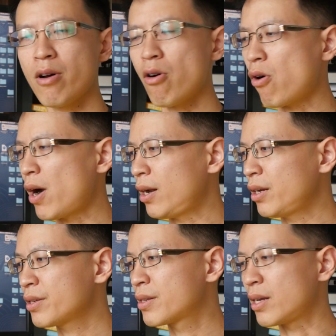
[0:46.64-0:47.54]
Or at
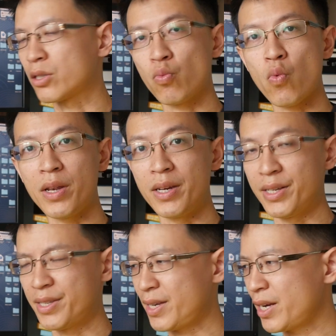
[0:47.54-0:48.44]
least that's what they
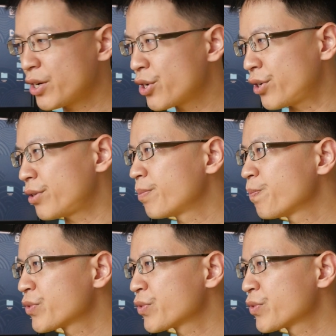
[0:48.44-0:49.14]
say here.